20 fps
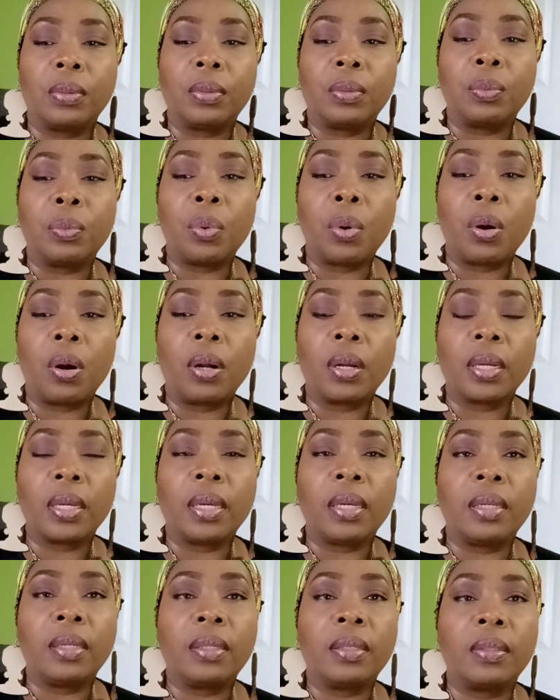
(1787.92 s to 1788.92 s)
walk
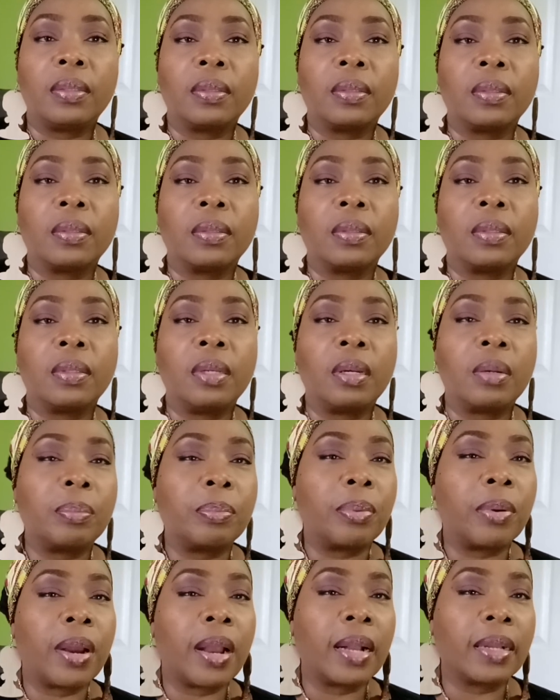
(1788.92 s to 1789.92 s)
in their
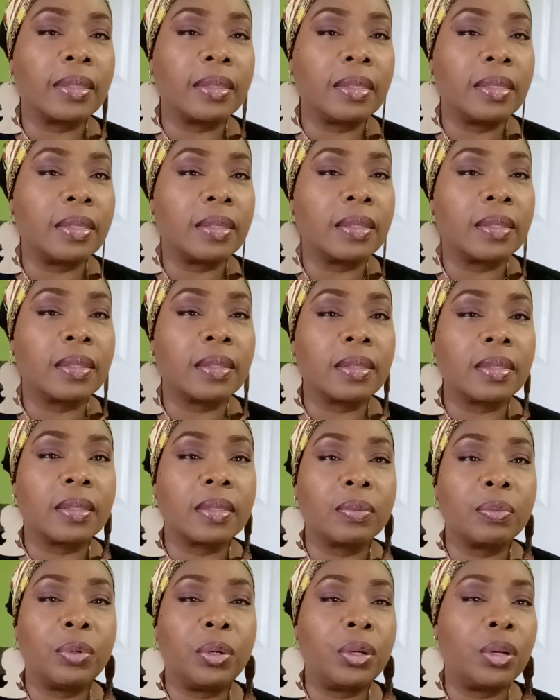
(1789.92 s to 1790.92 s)

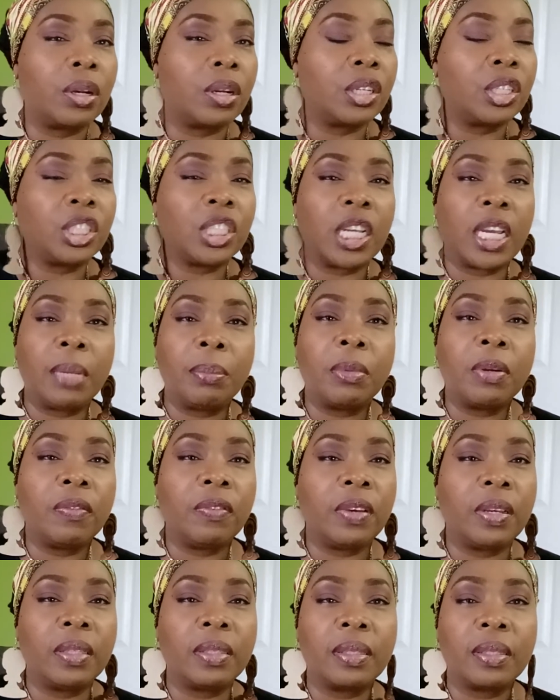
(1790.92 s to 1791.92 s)
practice. We're not ashamed
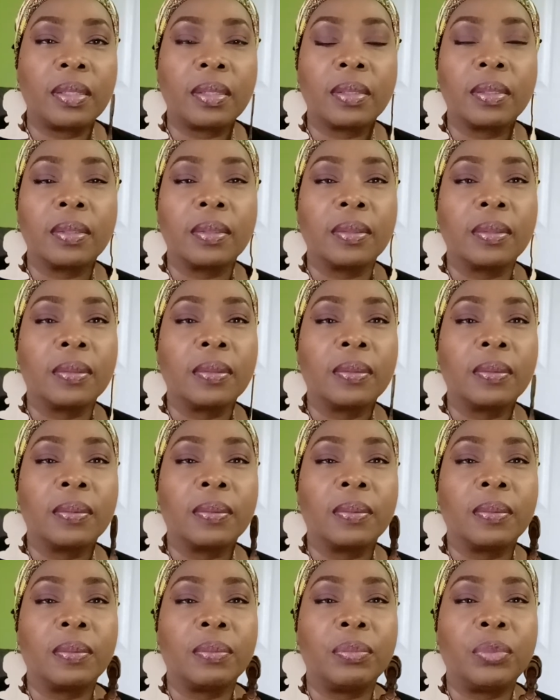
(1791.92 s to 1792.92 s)
of it.
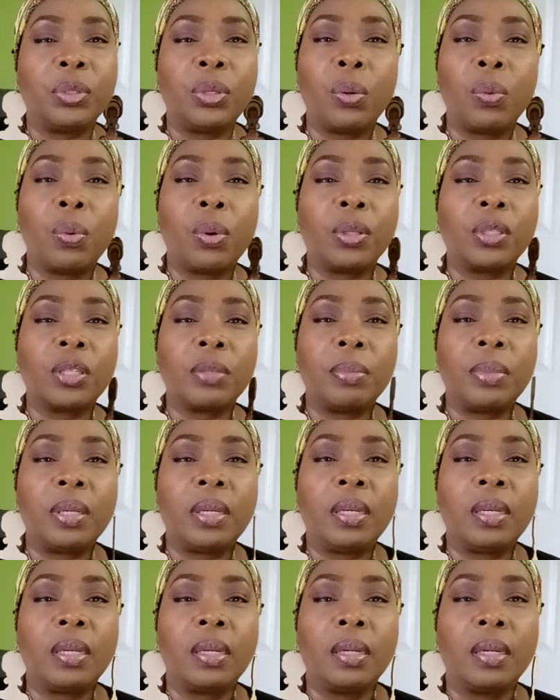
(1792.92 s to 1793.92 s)
We don't want to
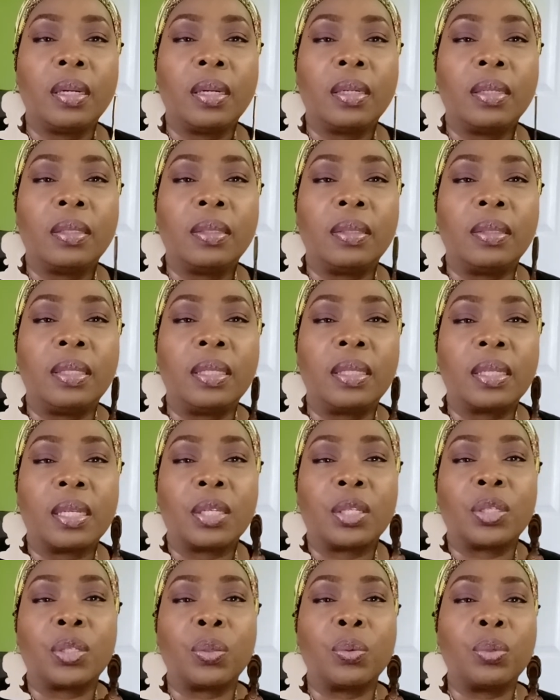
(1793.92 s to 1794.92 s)
be
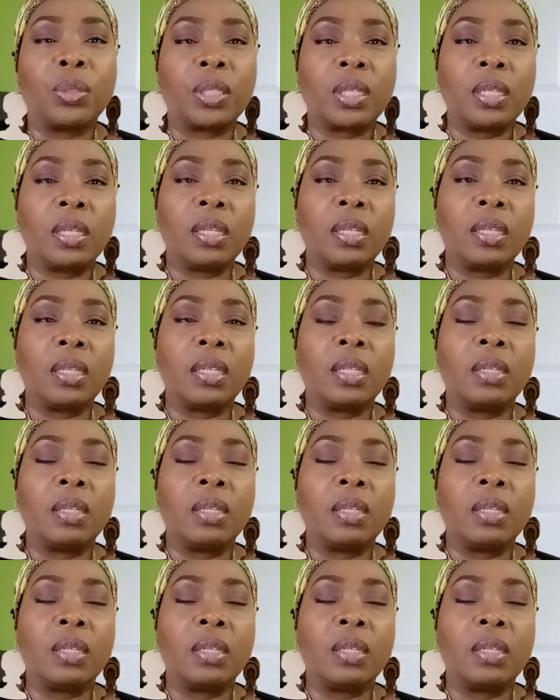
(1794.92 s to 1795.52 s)
disassociating